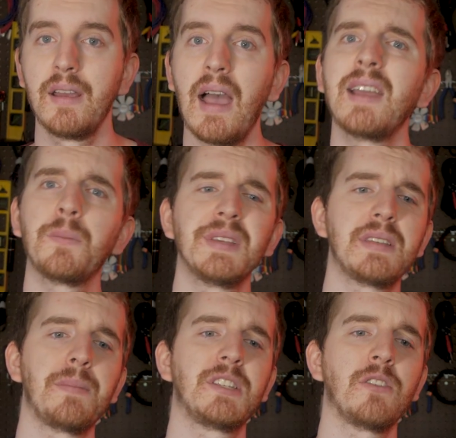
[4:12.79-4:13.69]
I hope this
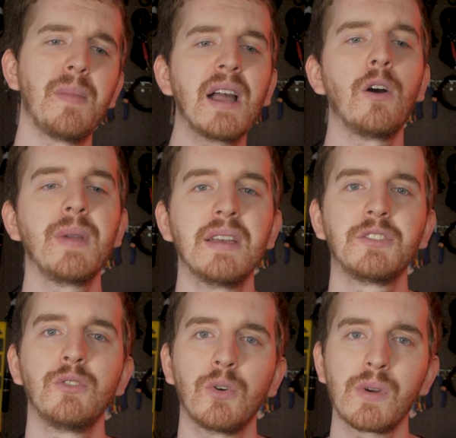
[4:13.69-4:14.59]
episode of my OBS
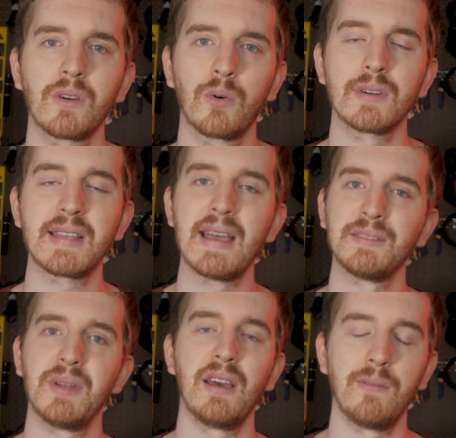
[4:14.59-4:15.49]
tutorial course has
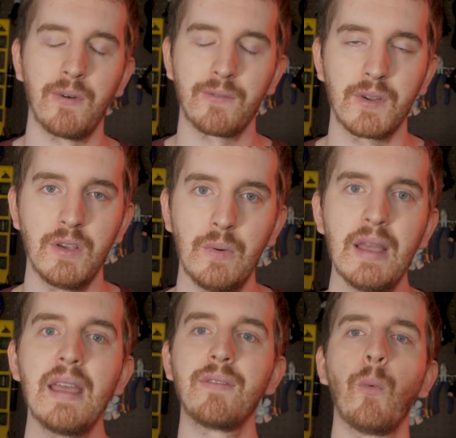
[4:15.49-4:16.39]
been helpful for you.
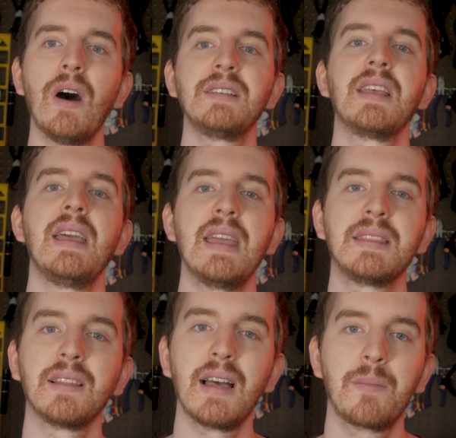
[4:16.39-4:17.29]
If it was, hit
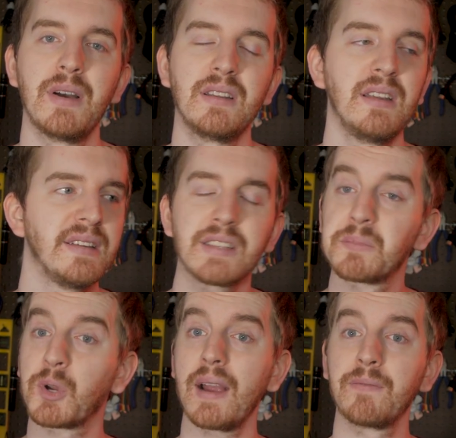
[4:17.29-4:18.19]
the like button,
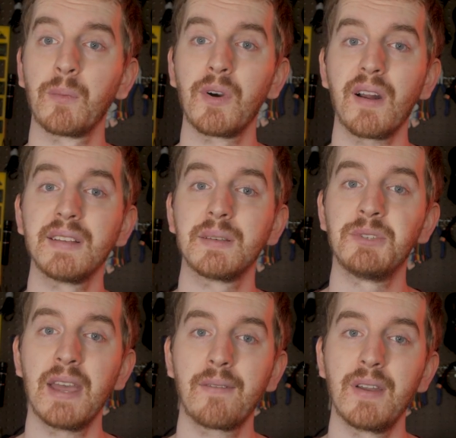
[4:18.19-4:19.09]
subscribe for more awesome
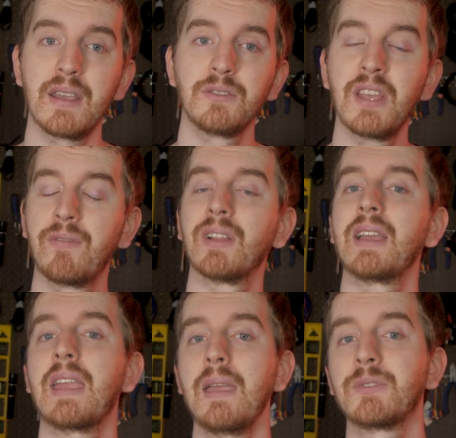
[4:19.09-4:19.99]
tech videos. If you
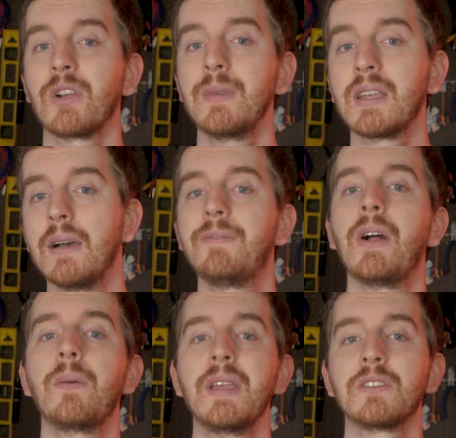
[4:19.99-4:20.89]
like game streaming, come
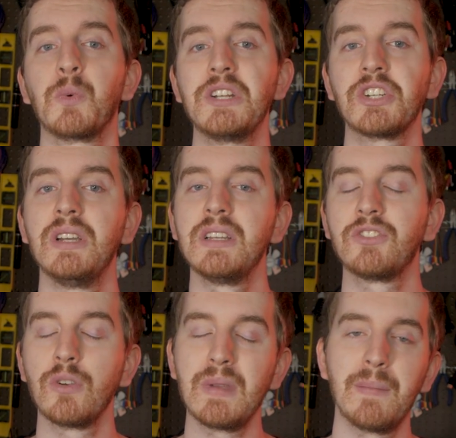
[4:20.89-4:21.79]
follow me on Twitch,
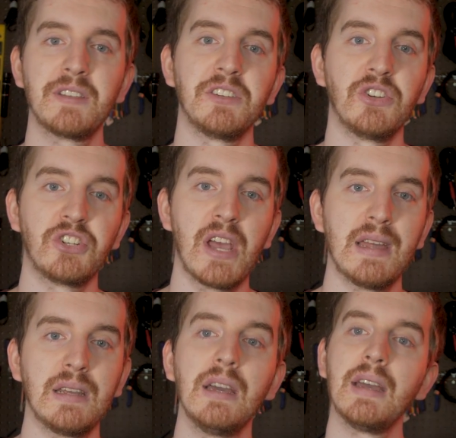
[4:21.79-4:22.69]
shoot me a message in
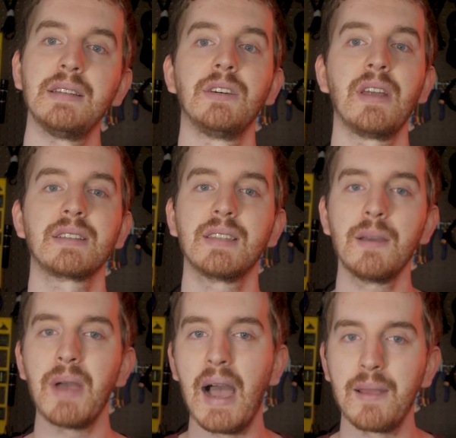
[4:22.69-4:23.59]
chat. Until next
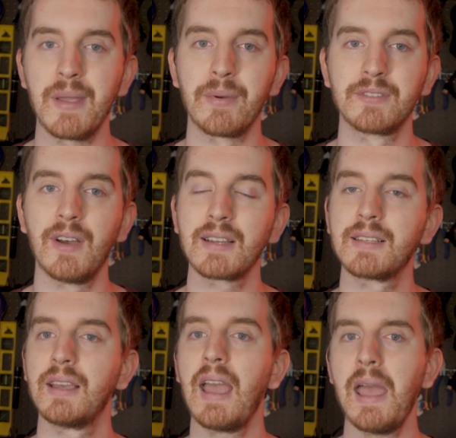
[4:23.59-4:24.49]
time, I'm
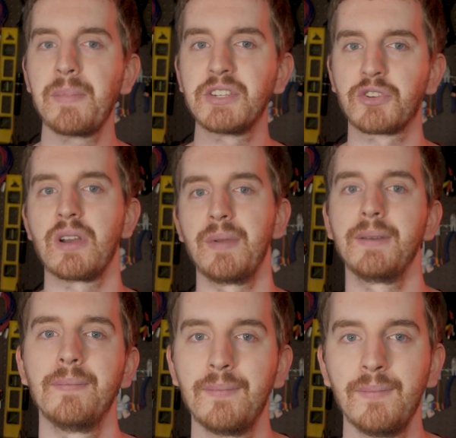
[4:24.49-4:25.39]
EposVox. Happy streaming.